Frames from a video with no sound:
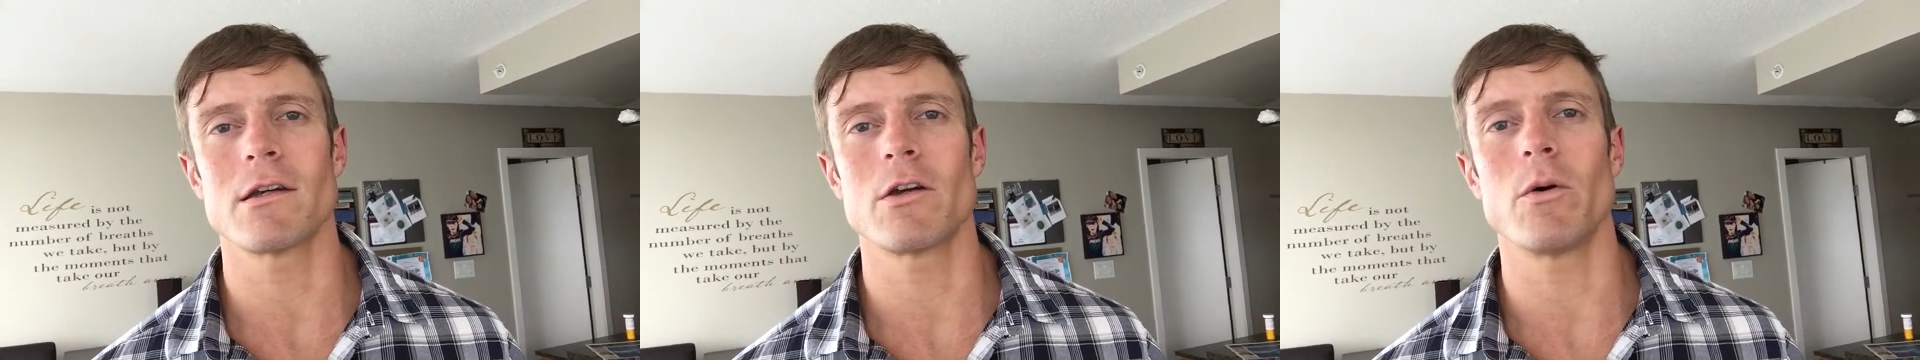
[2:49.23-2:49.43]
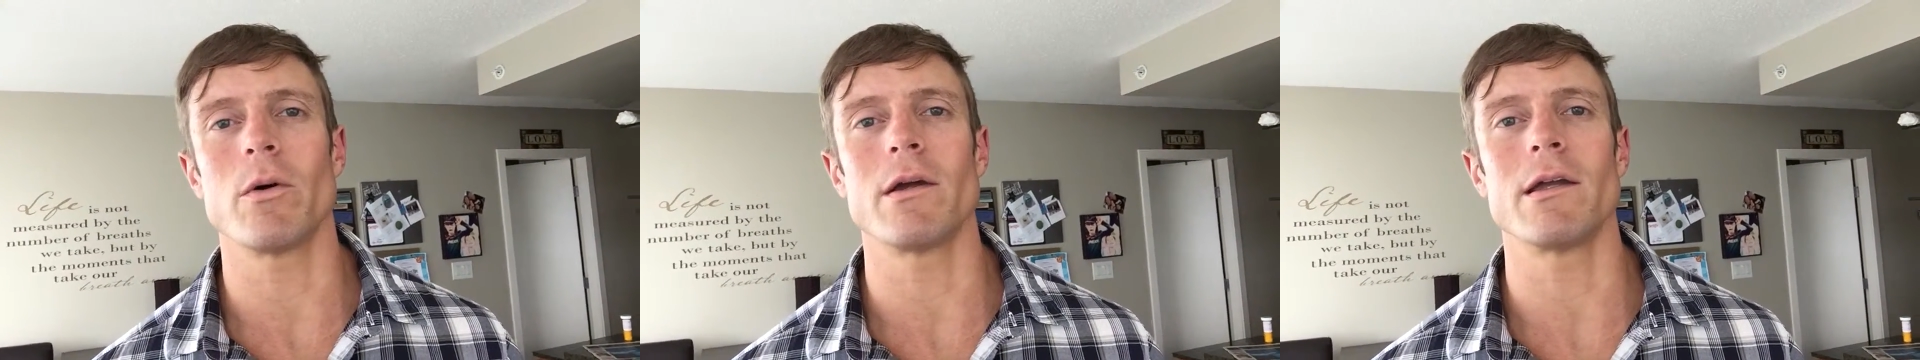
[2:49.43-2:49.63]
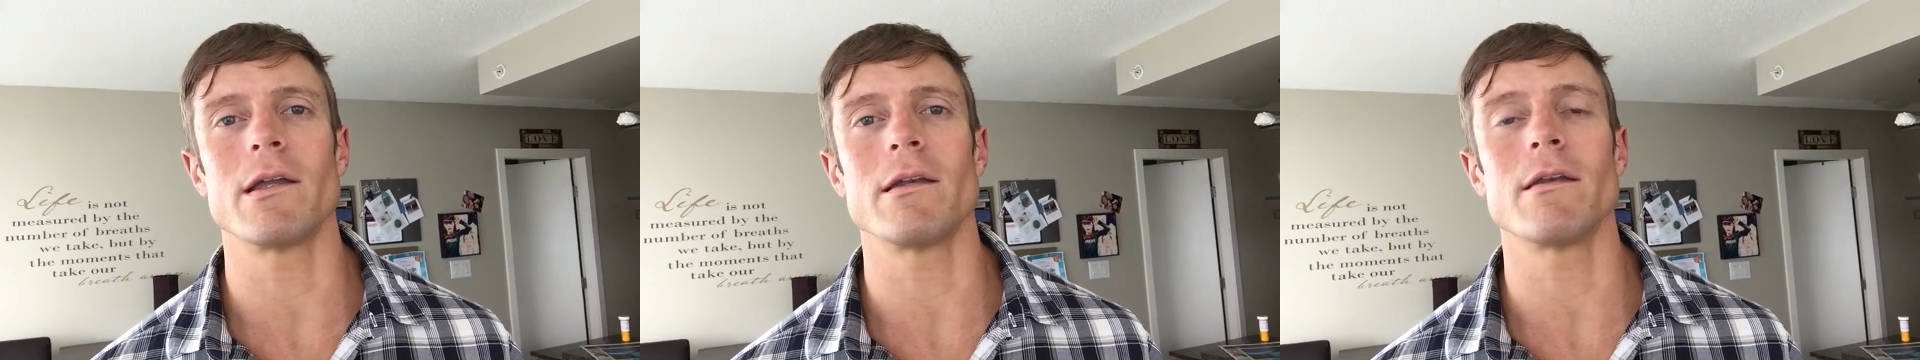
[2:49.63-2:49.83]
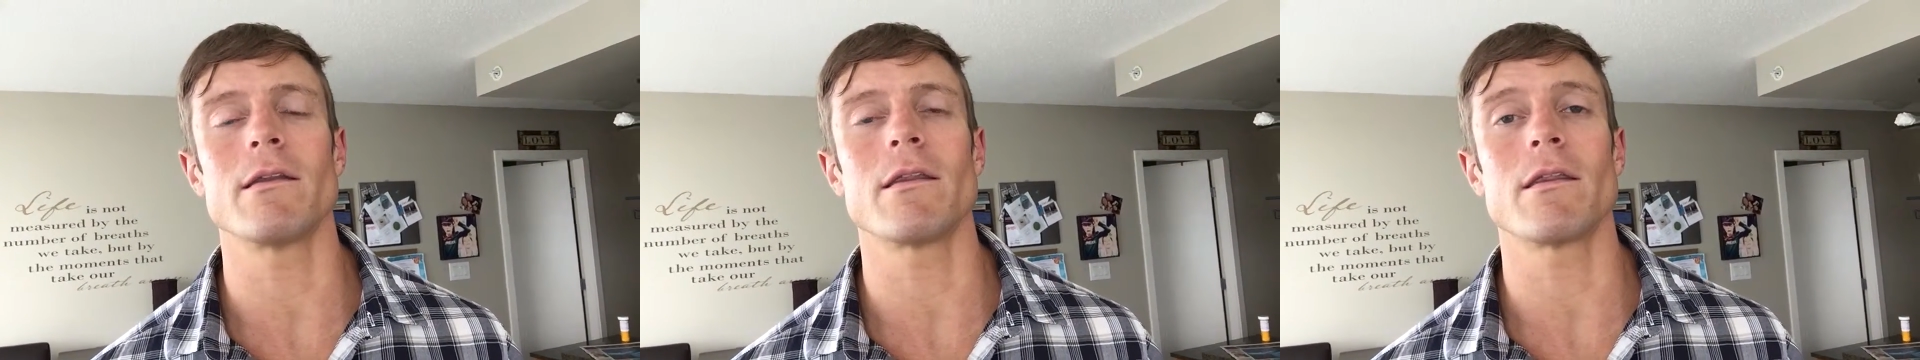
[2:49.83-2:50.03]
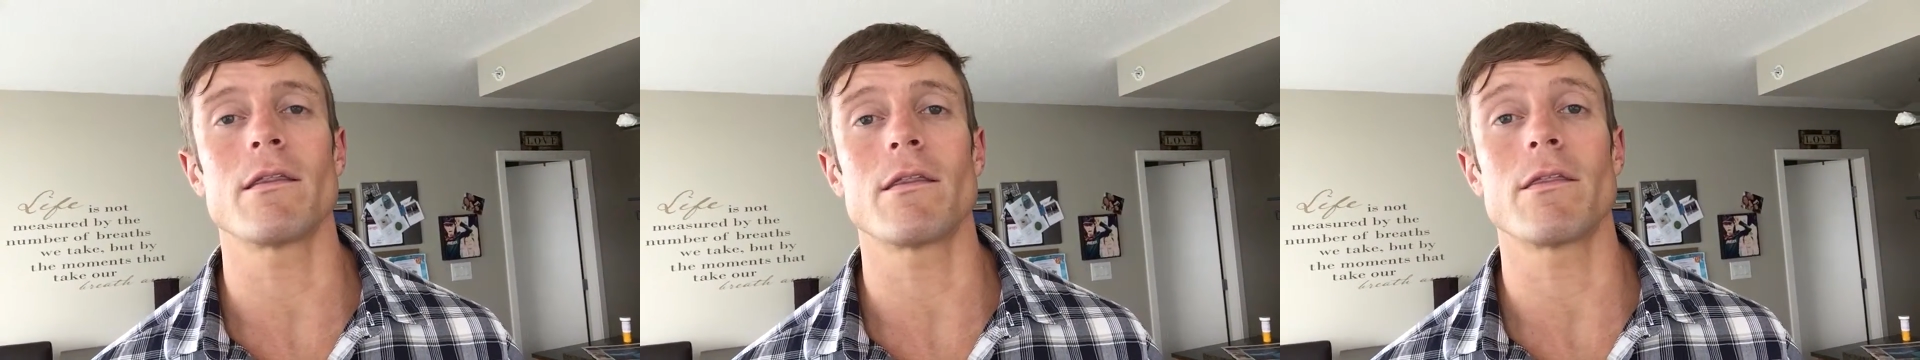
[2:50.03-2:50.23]
going
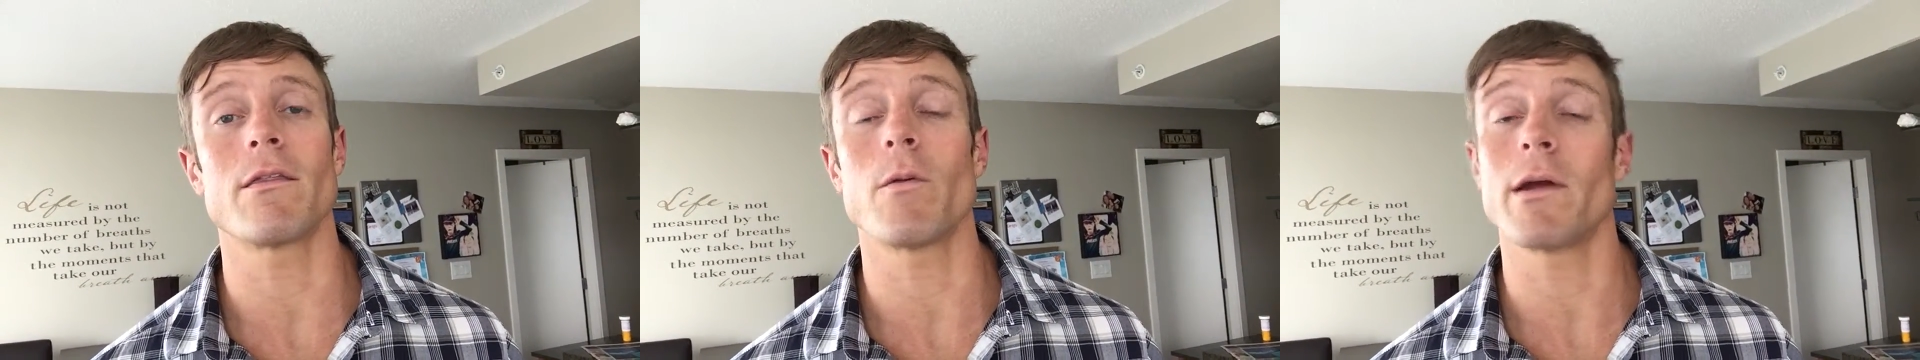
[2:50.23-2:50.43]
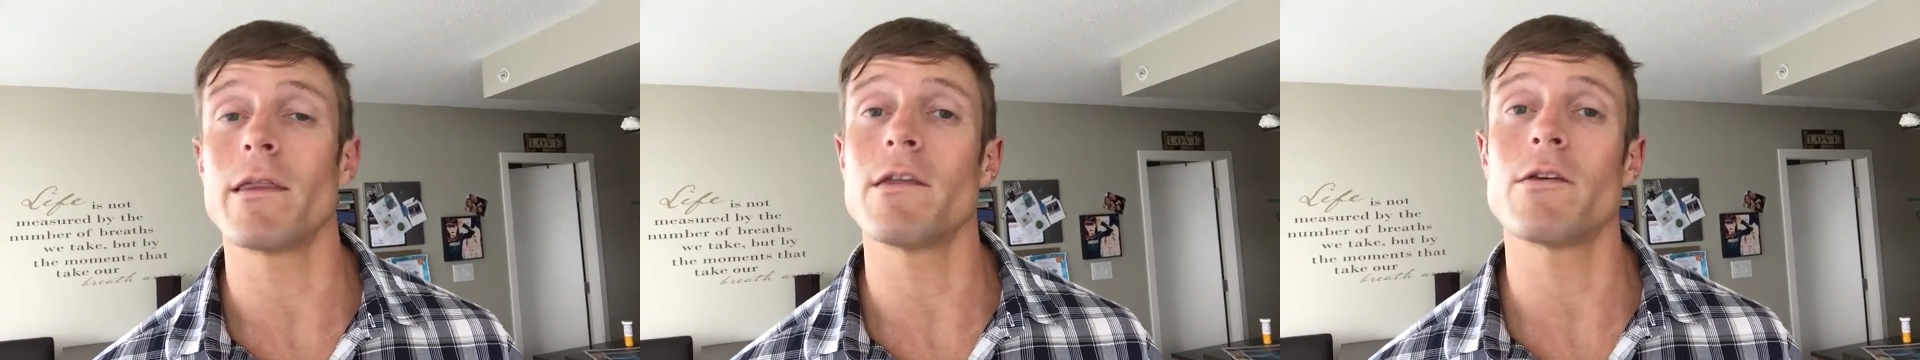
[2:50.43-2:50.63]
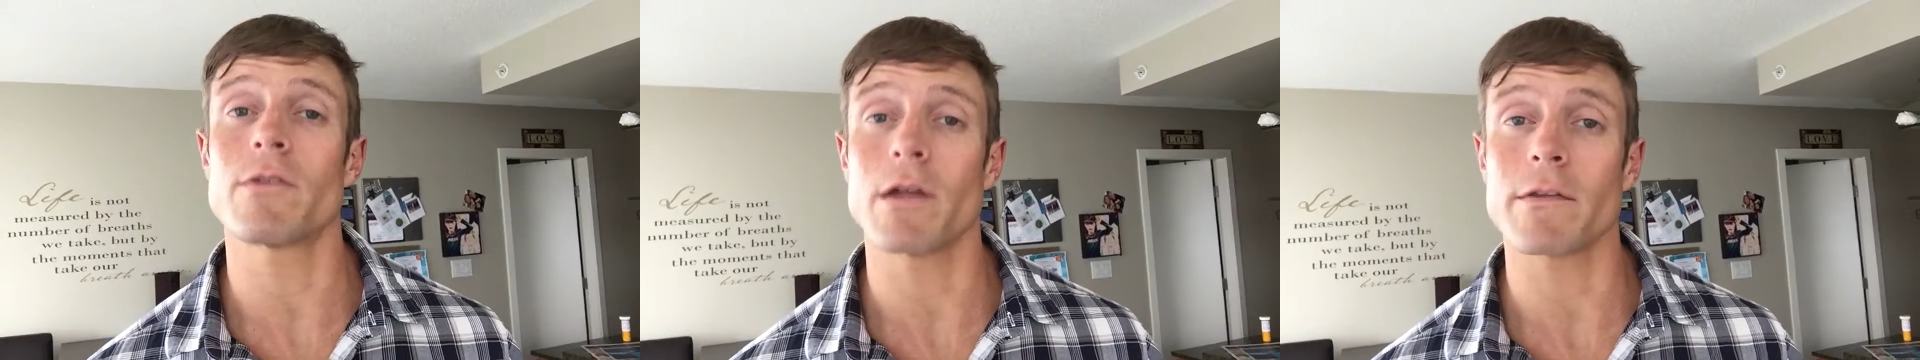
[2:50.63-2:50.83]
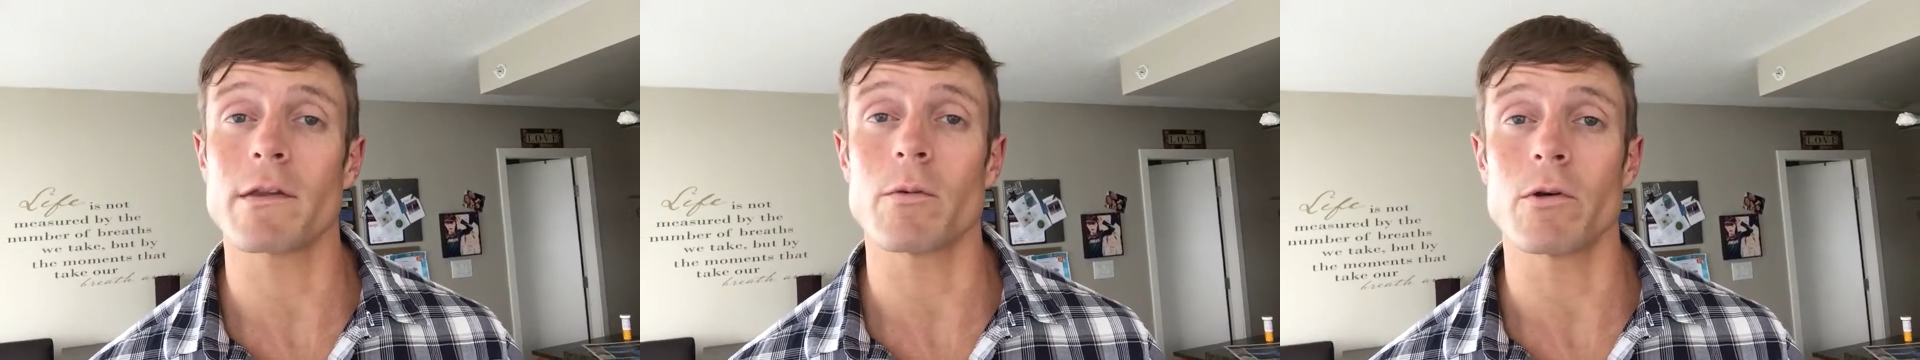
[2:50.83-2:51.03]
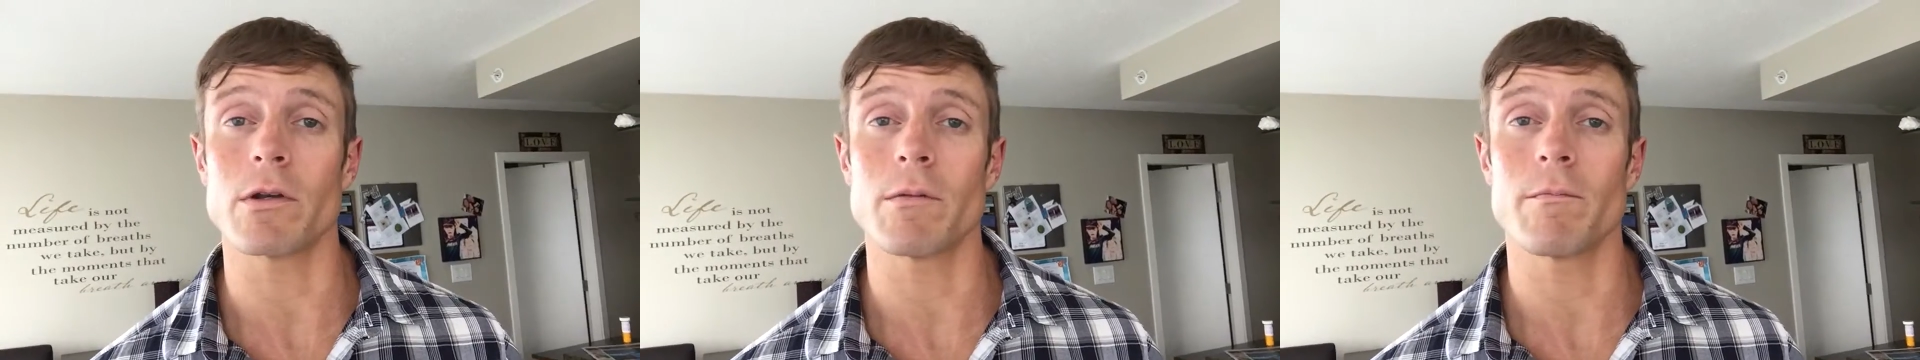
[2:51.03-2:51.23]
the way that you thought
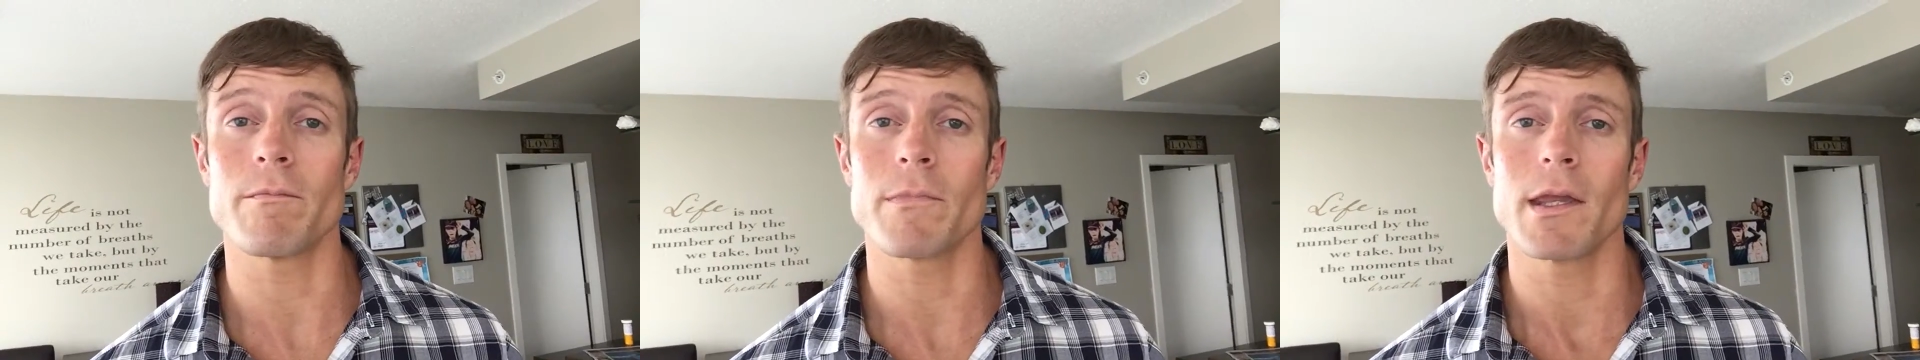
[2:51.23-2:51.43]
they would.